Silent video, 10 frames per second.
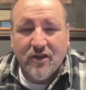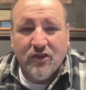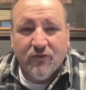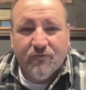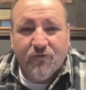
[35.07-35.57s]

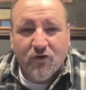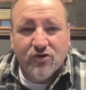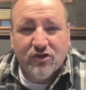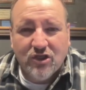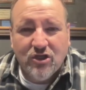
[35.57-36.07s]
the
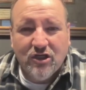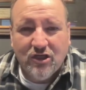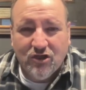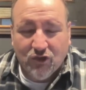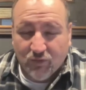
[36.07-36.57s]
first thing you need
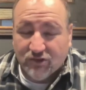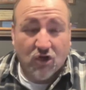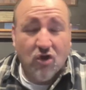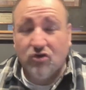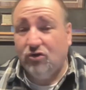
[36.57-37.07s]
to do, it's a
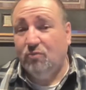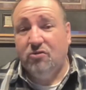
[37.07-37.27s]
long-term